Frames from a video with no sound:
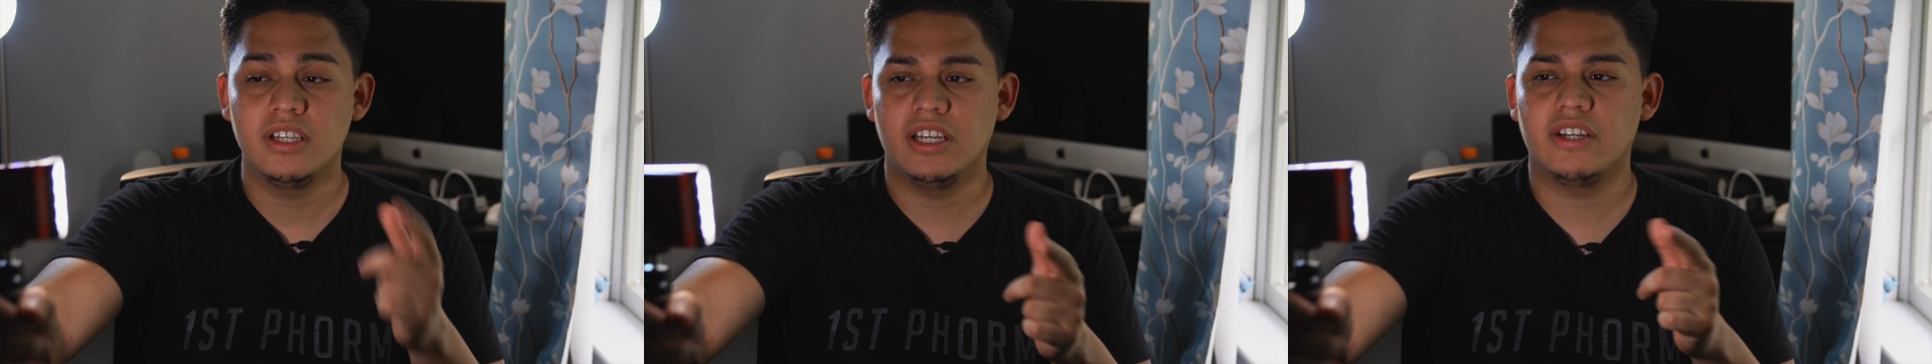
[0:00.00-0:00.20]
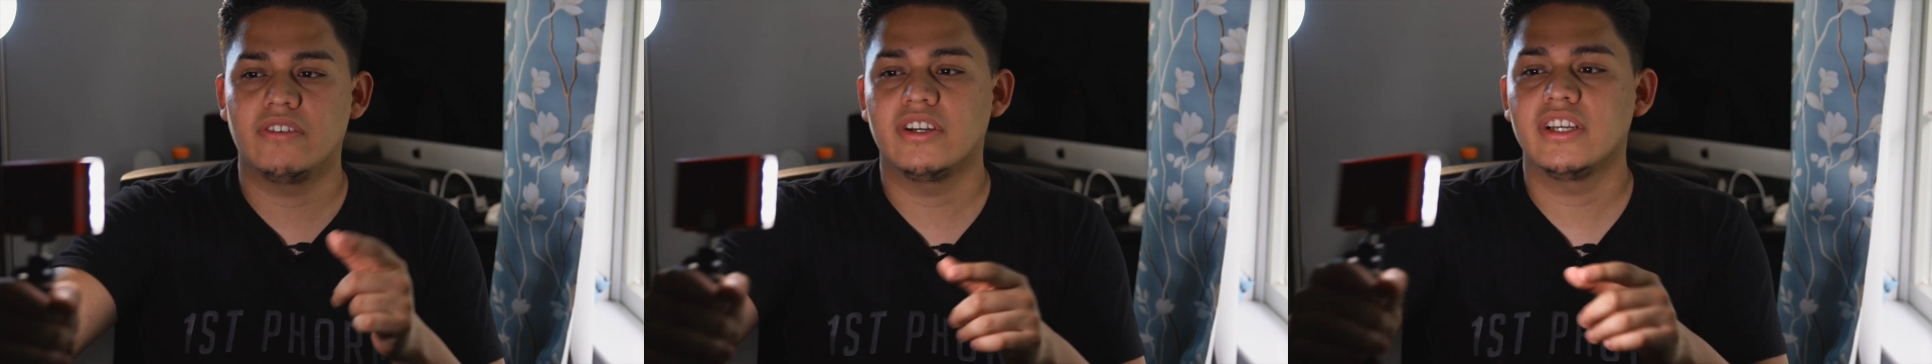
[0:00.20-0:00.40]

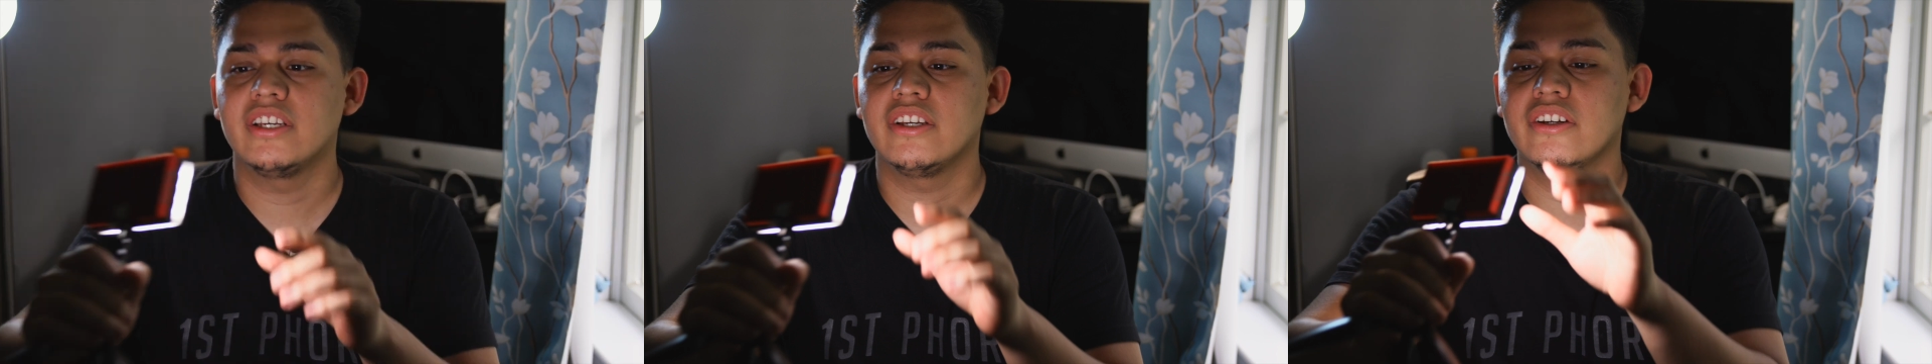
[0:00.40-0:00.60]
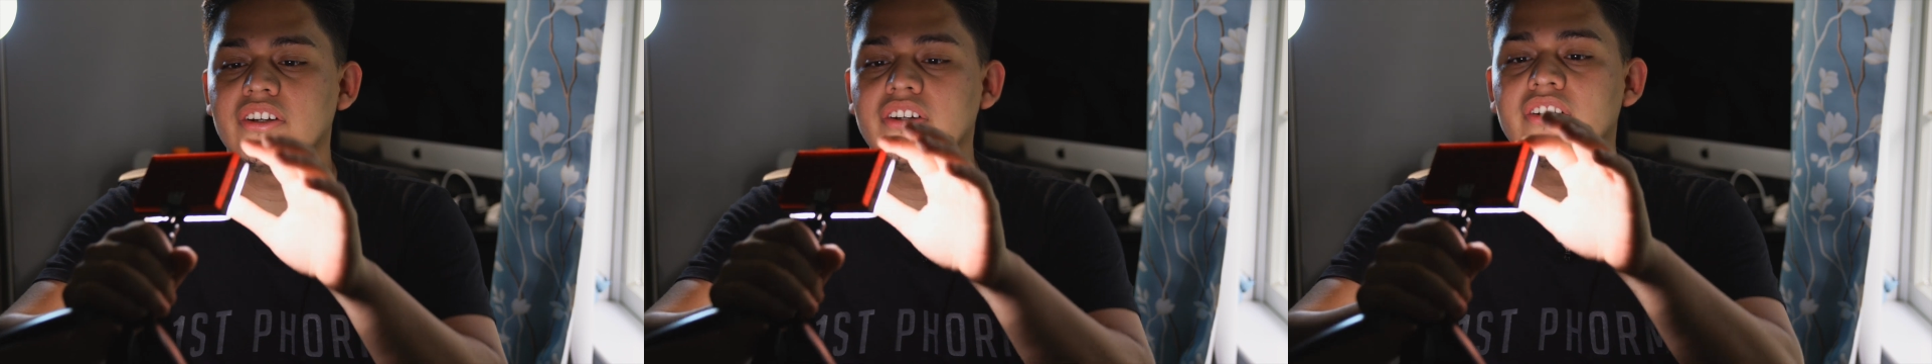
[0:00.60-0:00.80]
And right
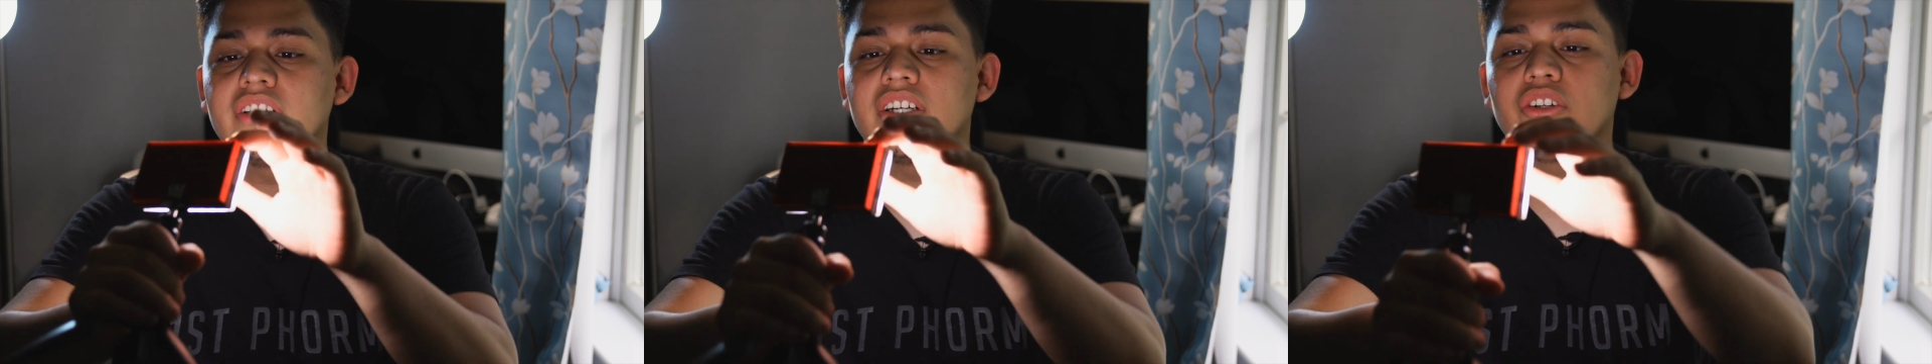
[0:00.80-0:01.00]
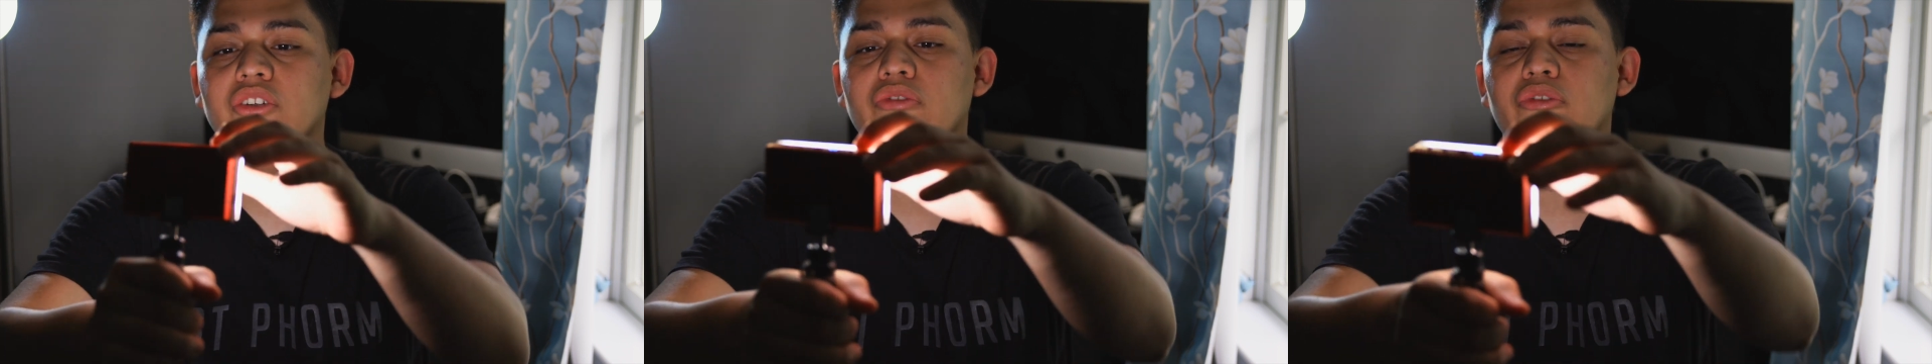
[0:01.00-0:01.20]
here,
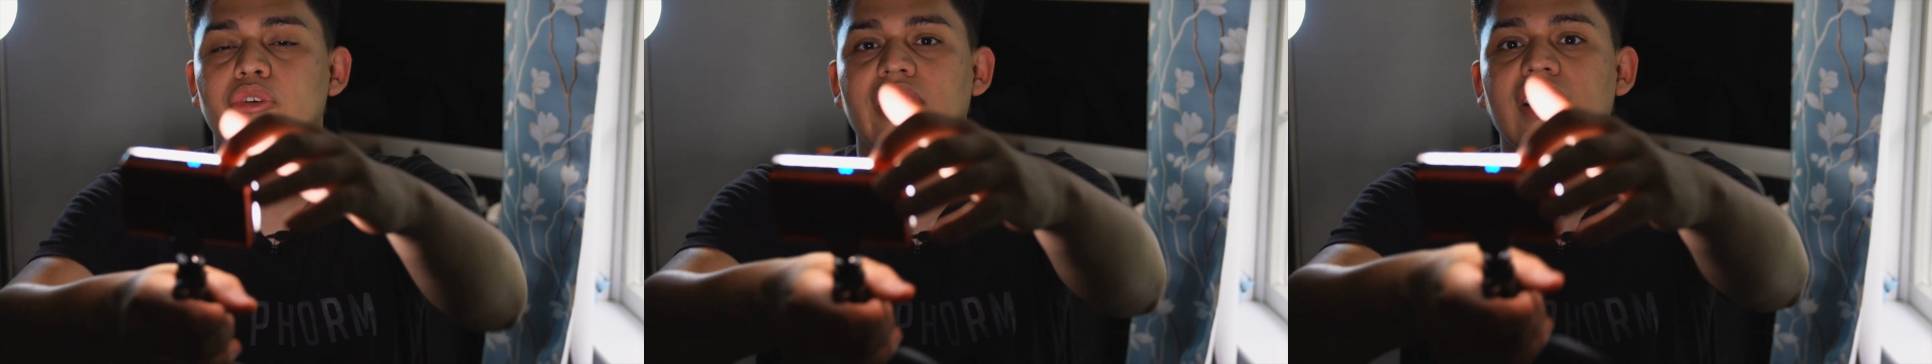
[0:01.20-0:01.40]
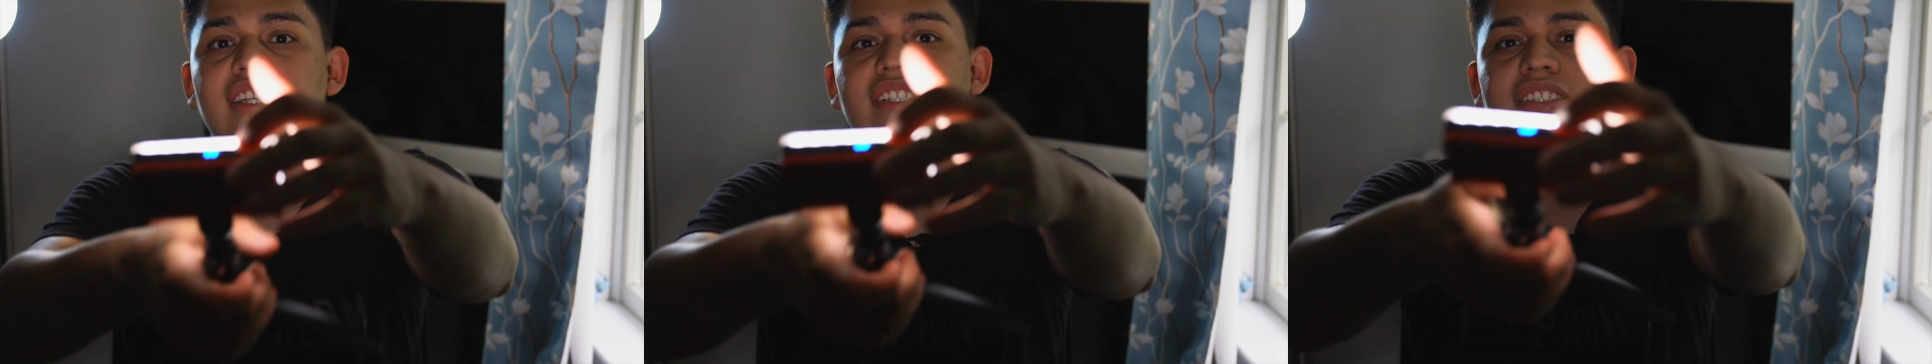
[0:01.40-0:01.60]
I don't know if you
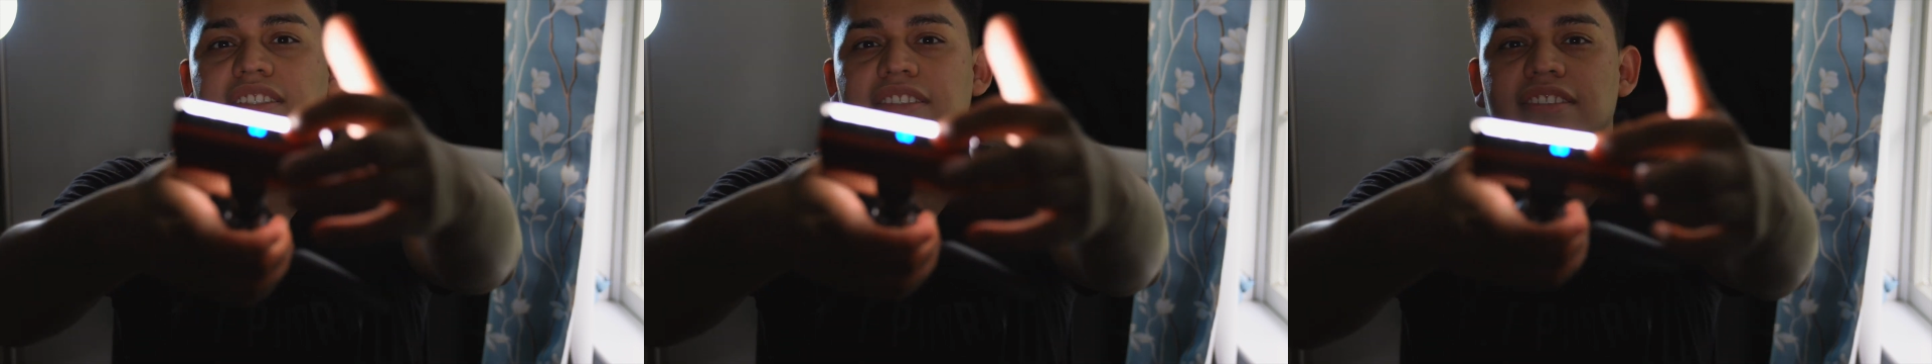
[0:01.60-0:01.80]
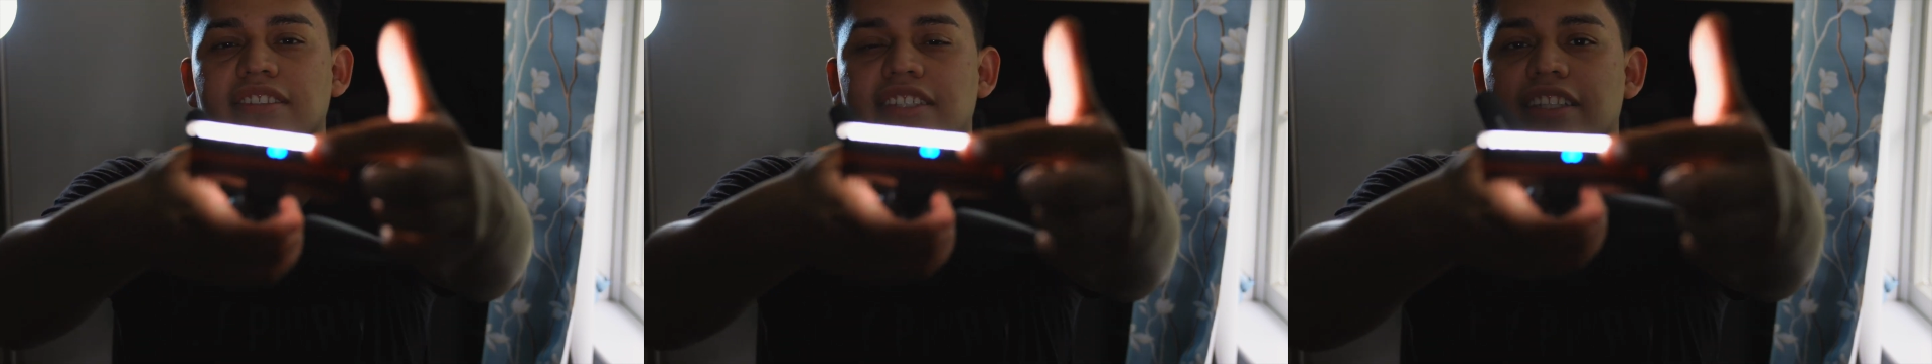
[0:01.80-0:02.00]
guys
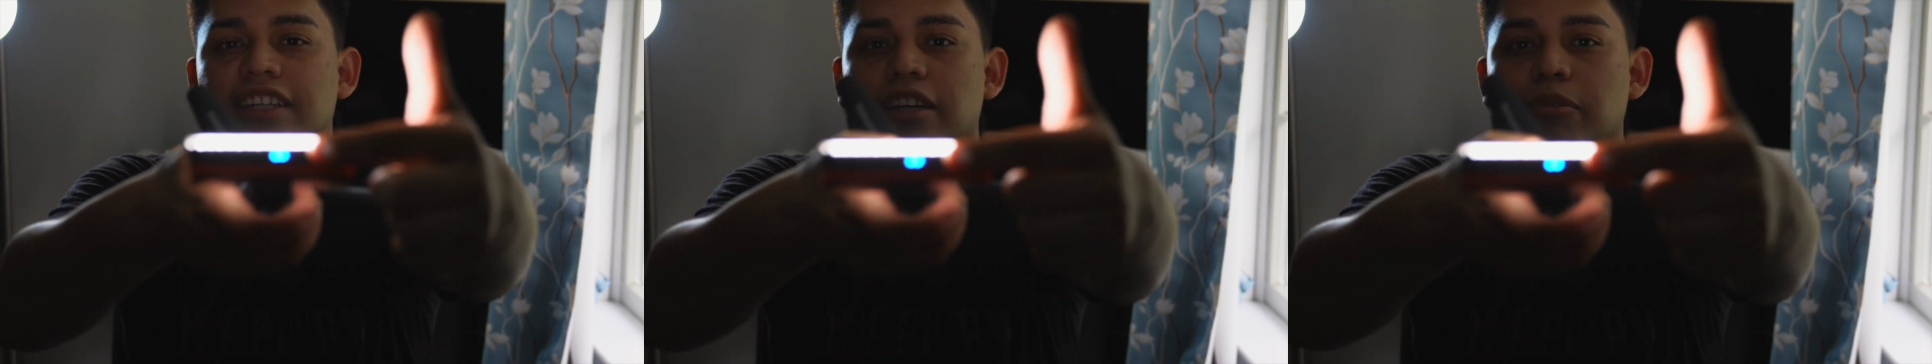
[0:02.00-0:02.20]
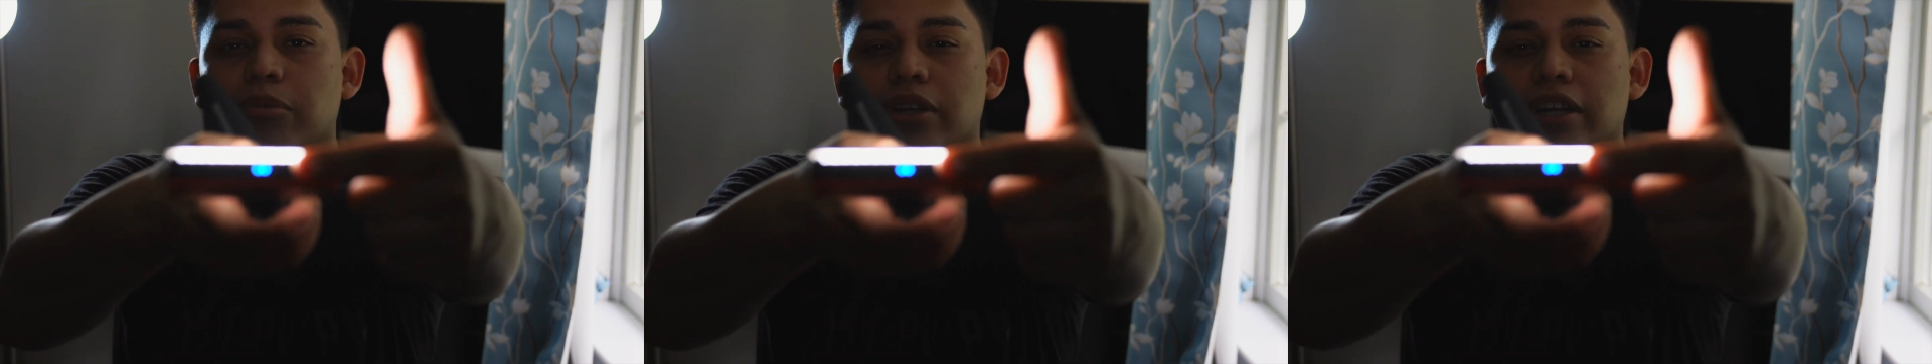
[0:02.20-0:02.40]
can see
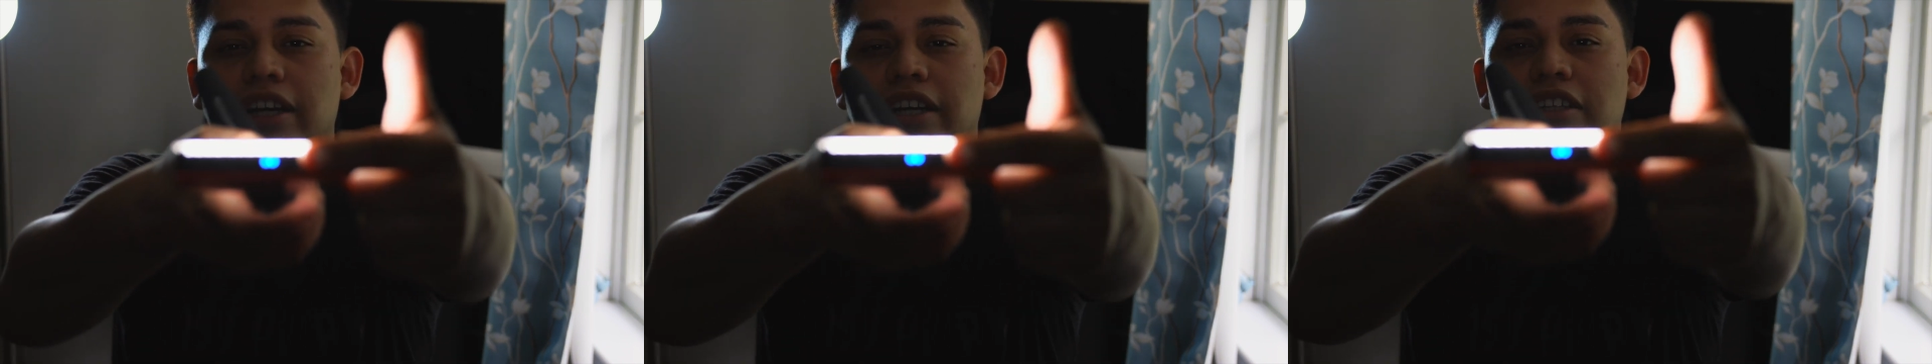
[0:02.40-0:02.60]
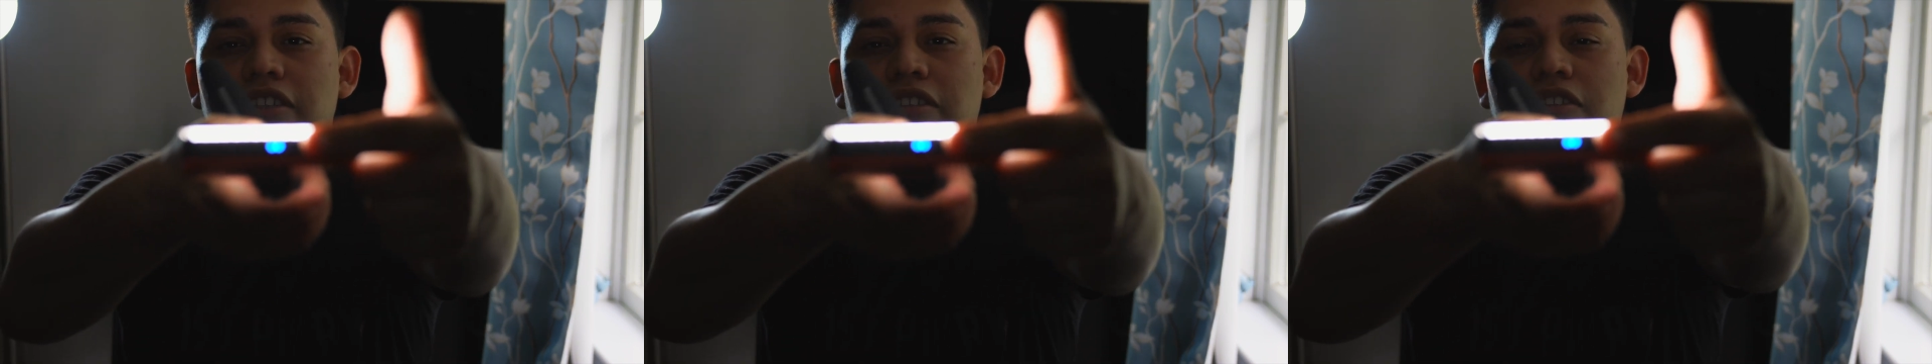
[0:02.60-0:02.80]
that, but it
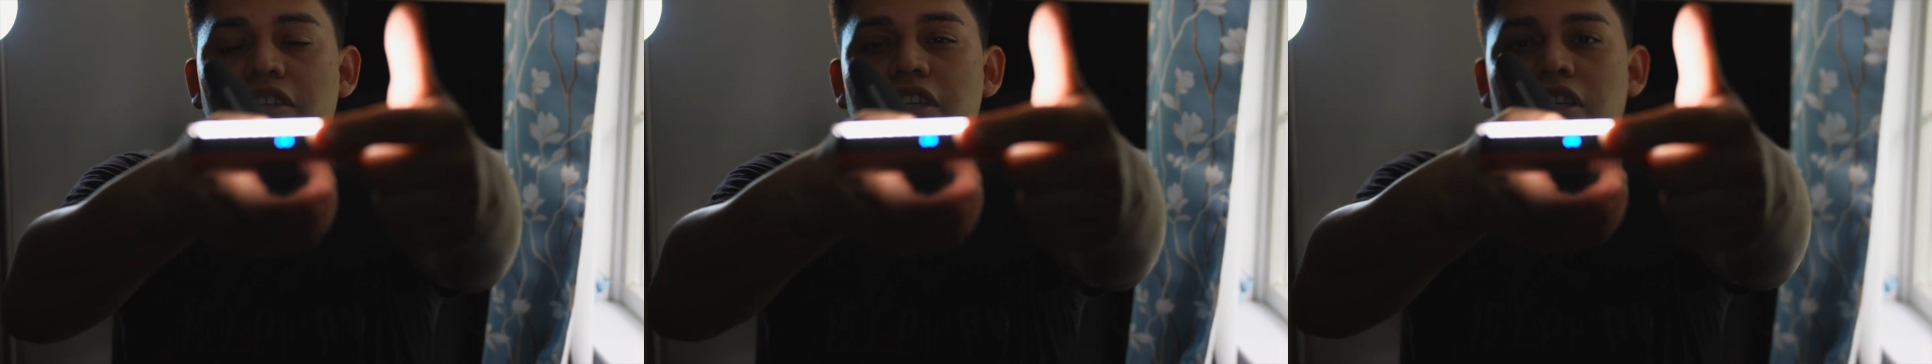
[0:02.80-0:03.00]
has